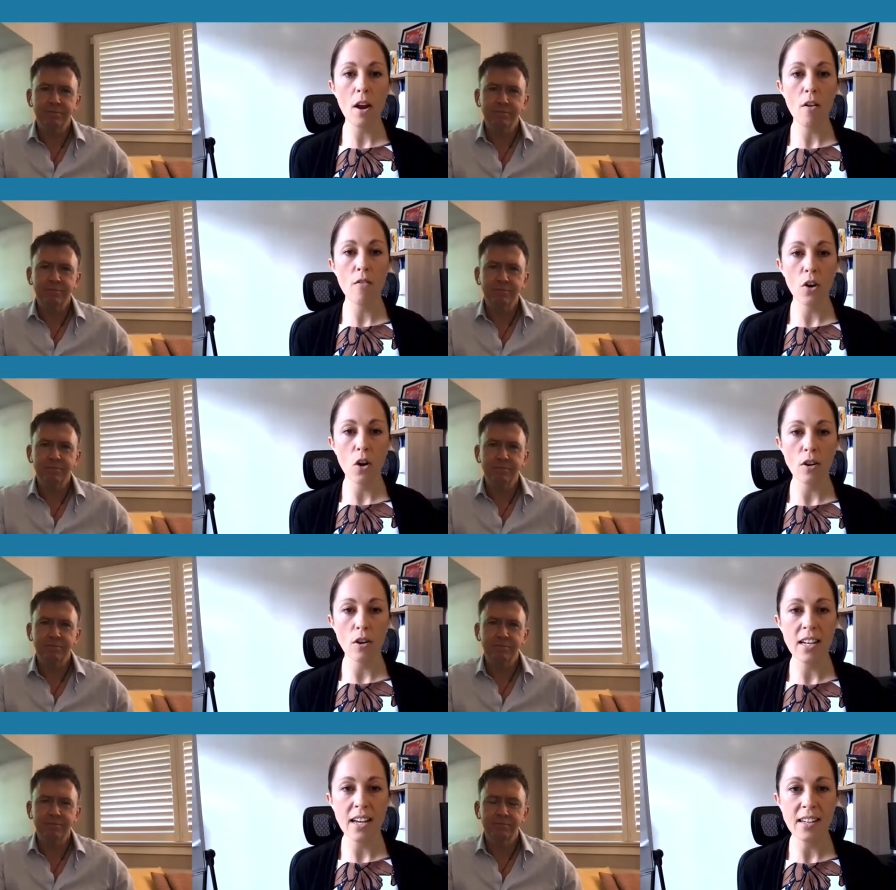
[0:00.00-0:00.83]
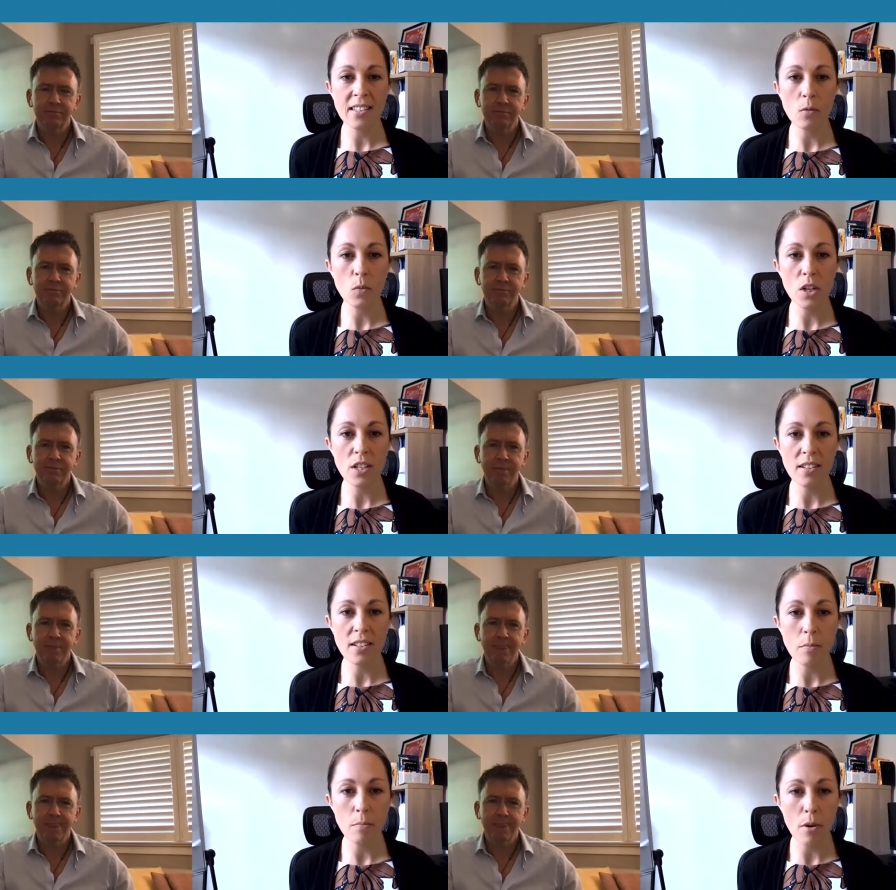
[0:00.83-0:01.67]
Speaker 1: of the context in which
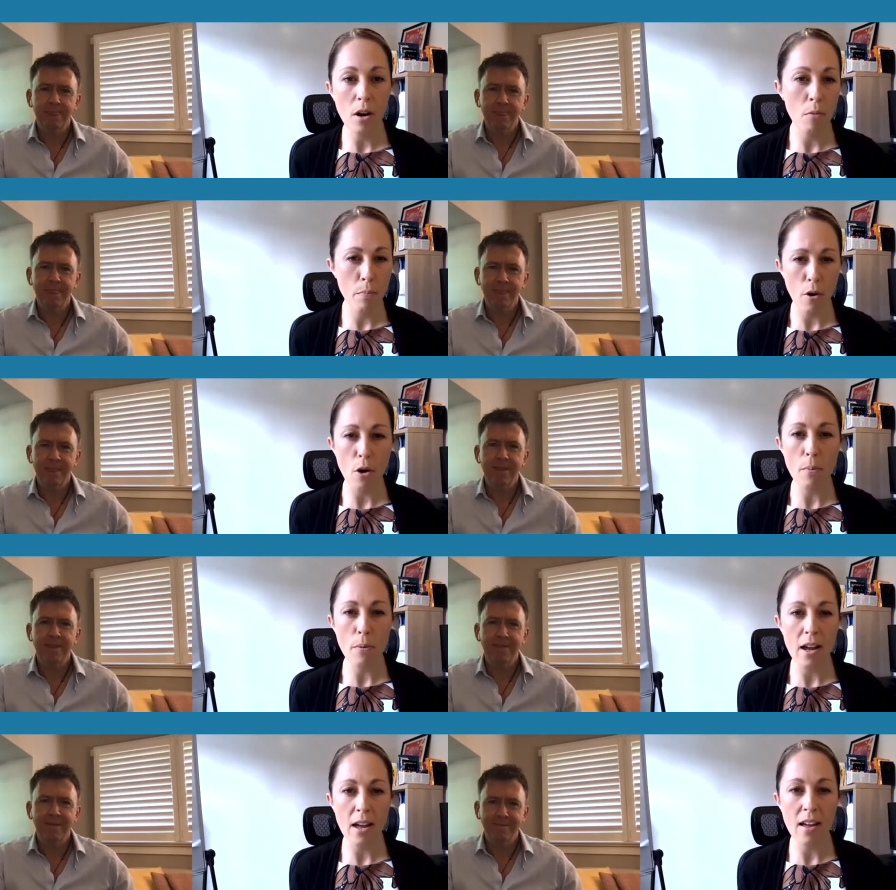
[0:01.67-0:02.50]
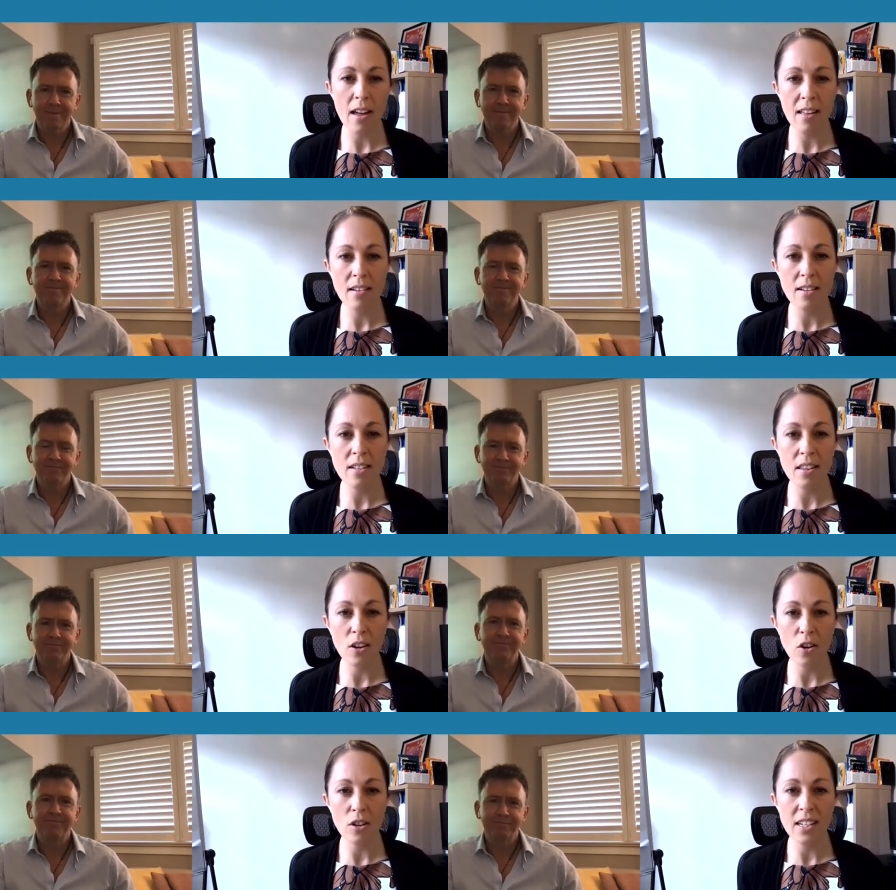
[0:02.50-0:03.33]
it's imp- appropriate and the
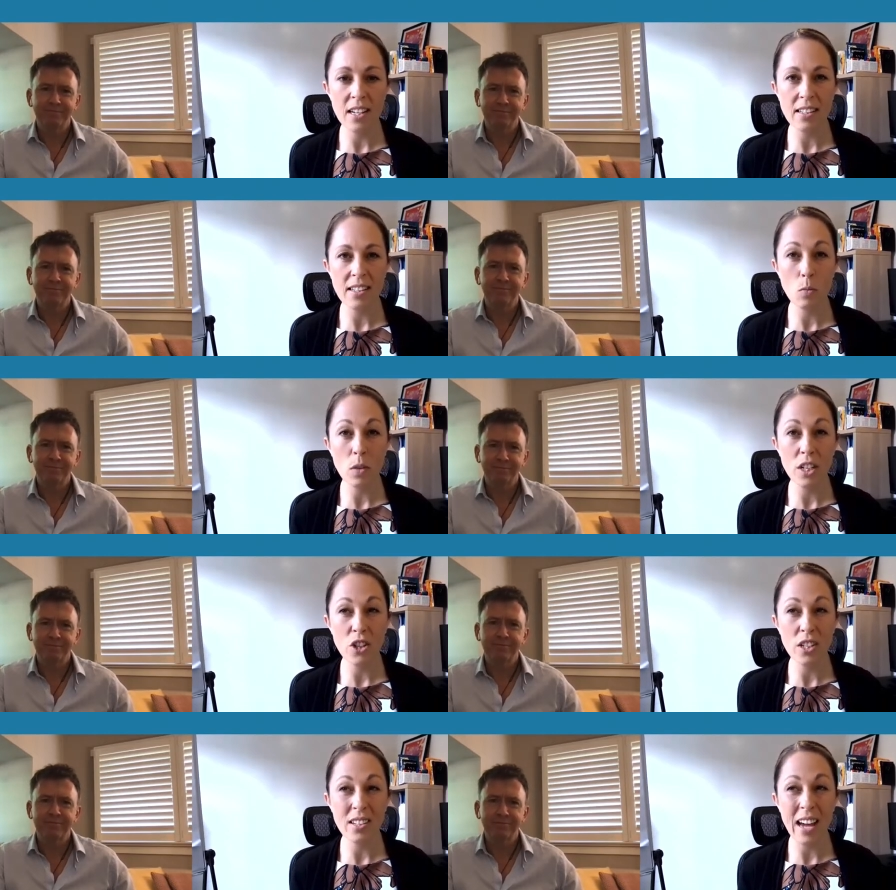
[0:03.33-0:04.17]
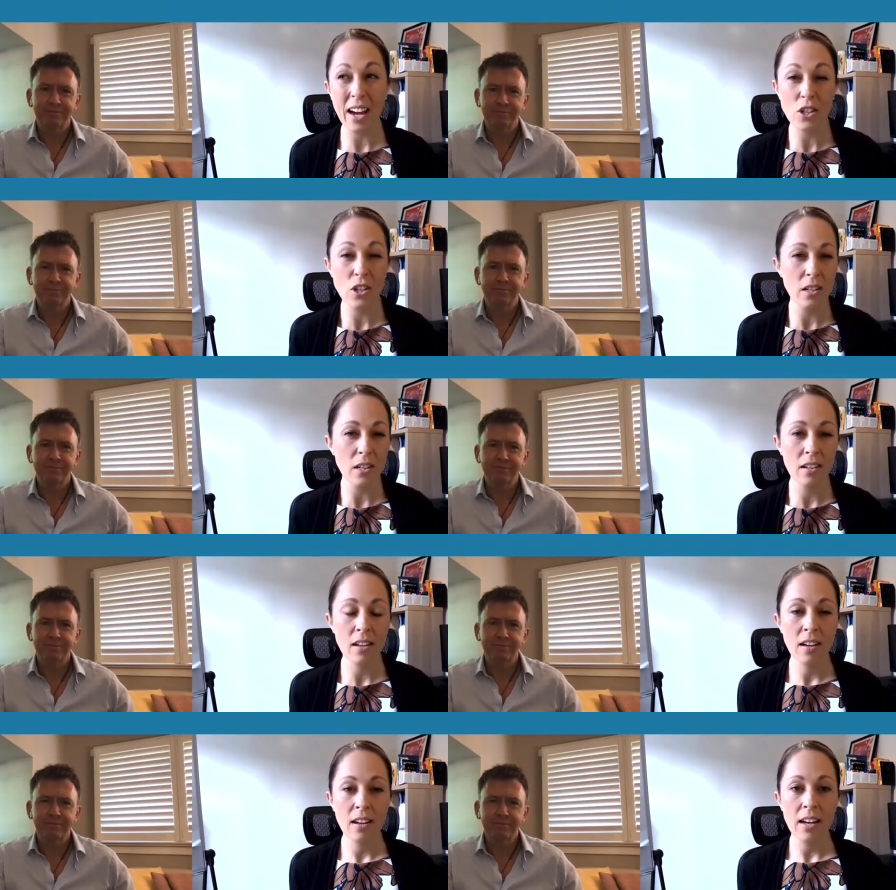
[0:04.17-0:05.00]
context in which it actually
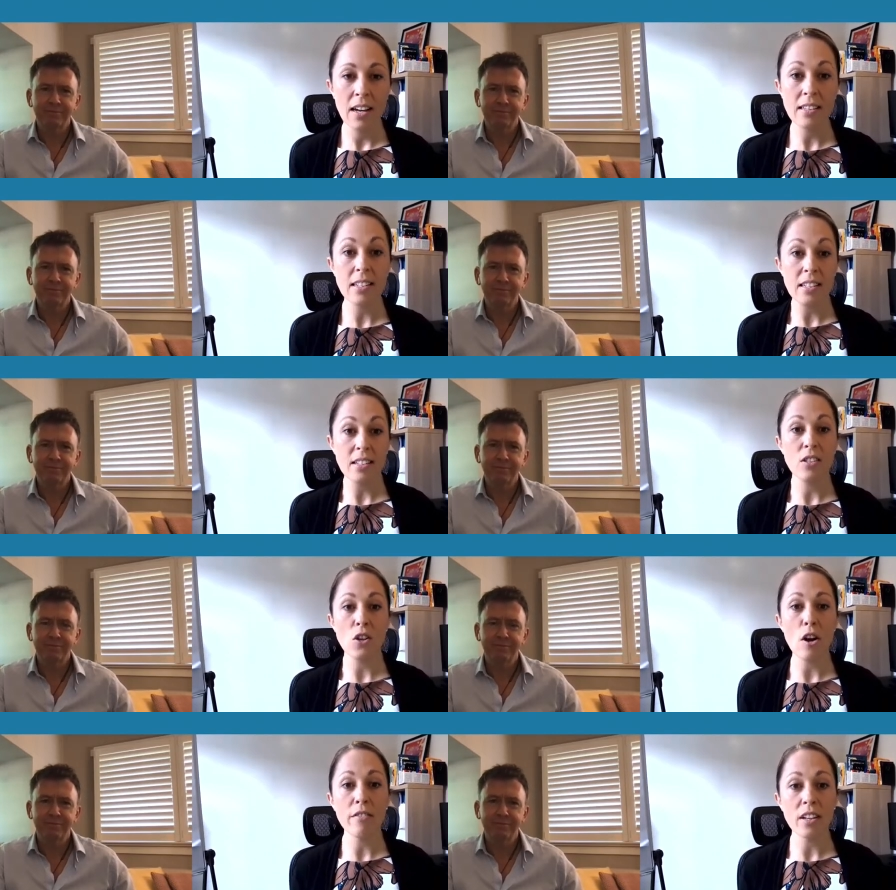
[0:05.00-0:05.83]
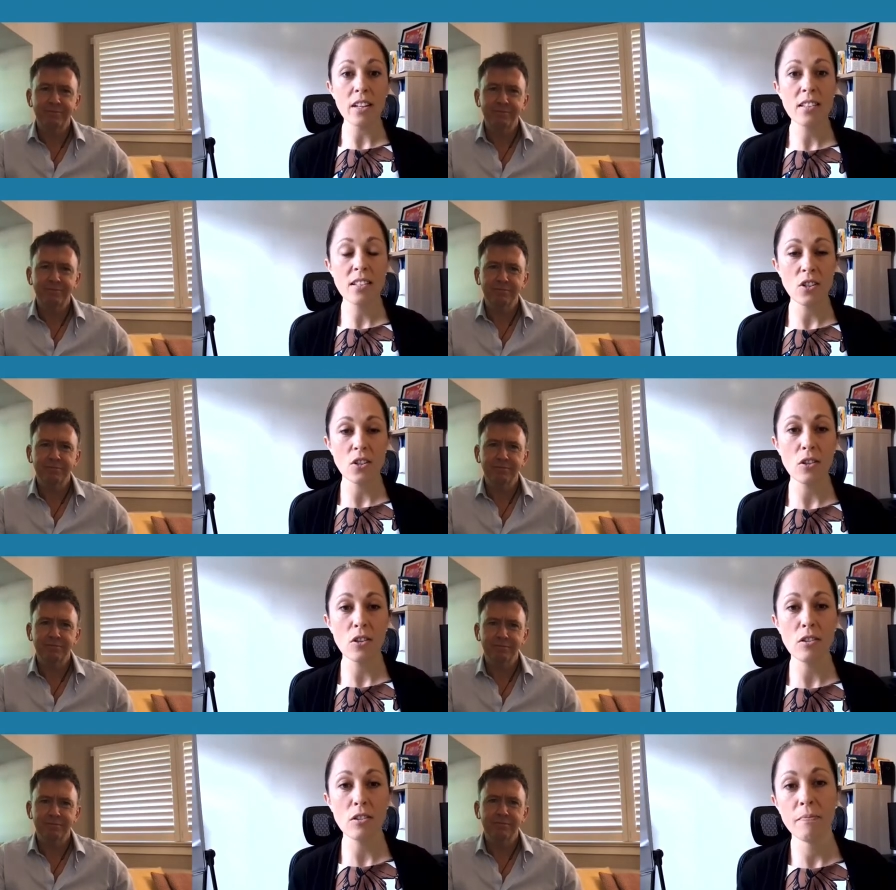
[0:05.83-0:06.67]
is a disservice
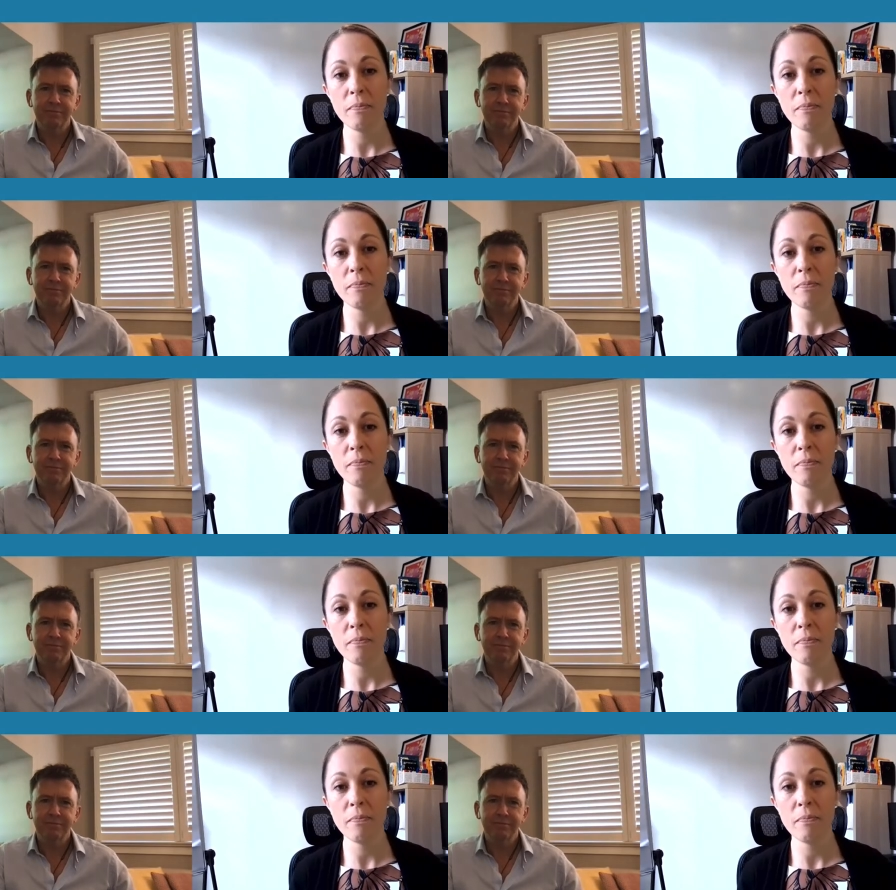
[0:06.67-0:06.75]
to